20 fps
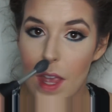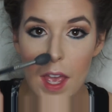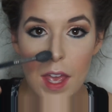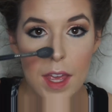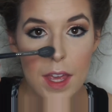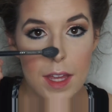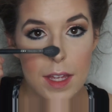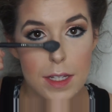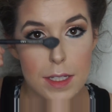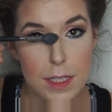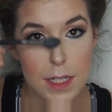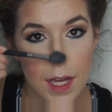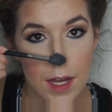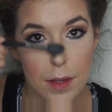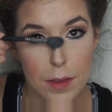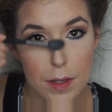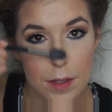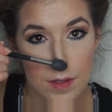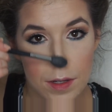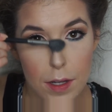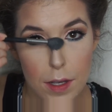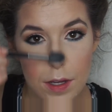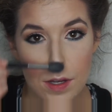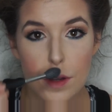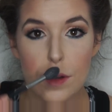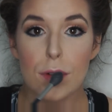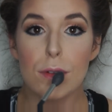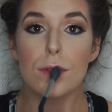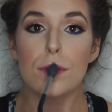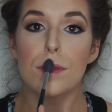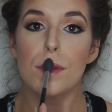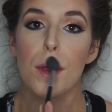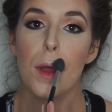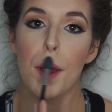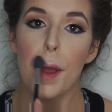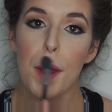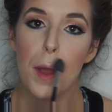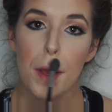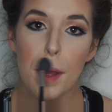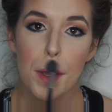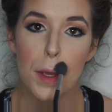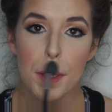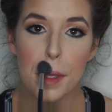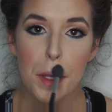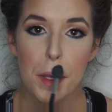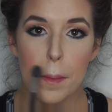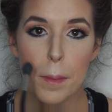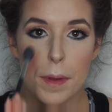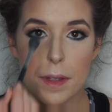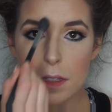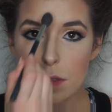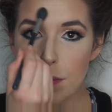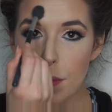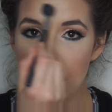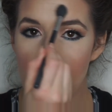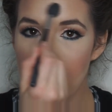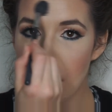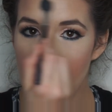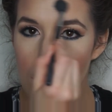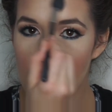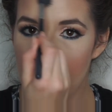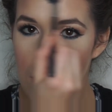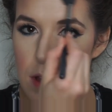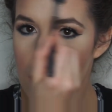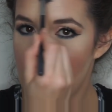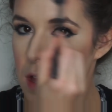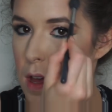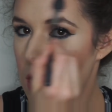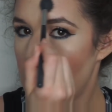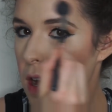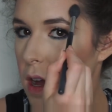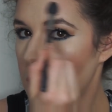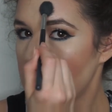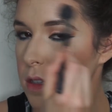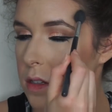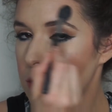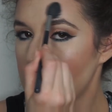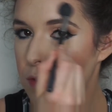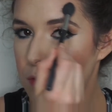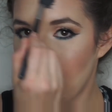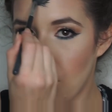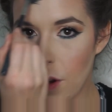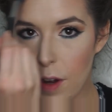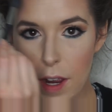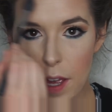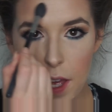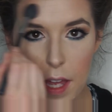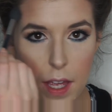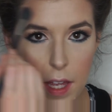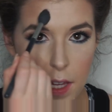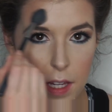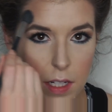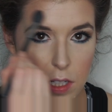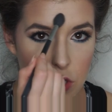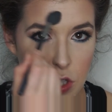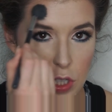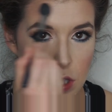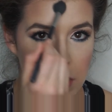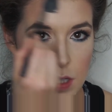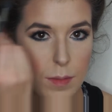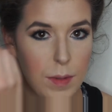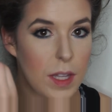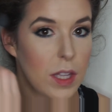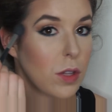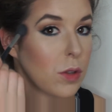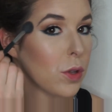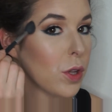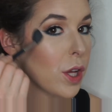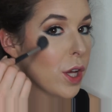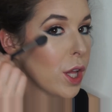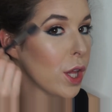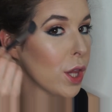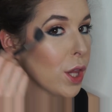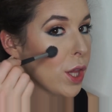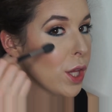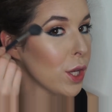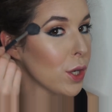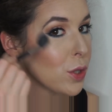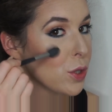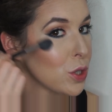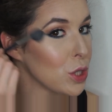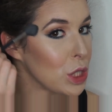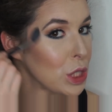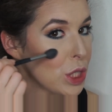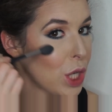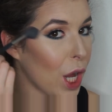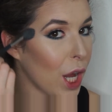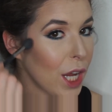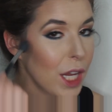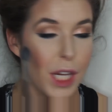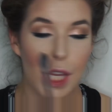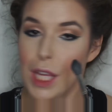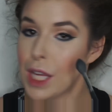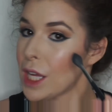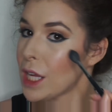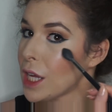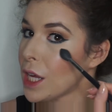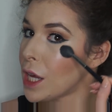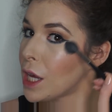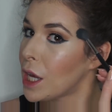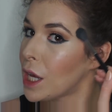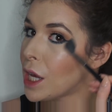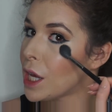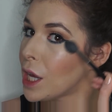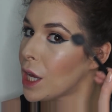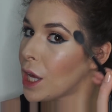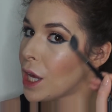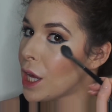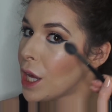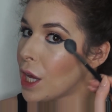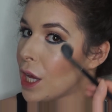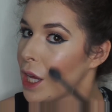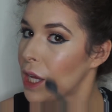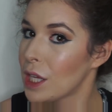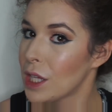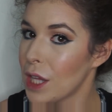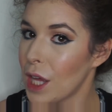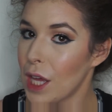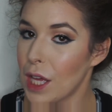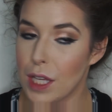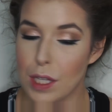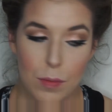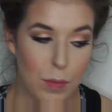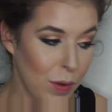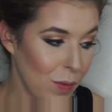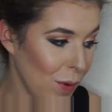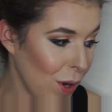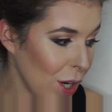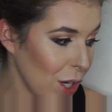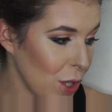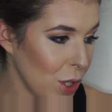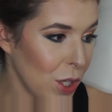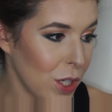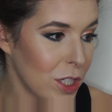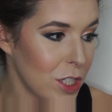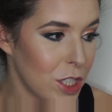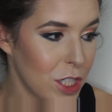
And down the nose, Cupid's bow, a little forehead, just to make you look a little shiny. Yeah, we wanna look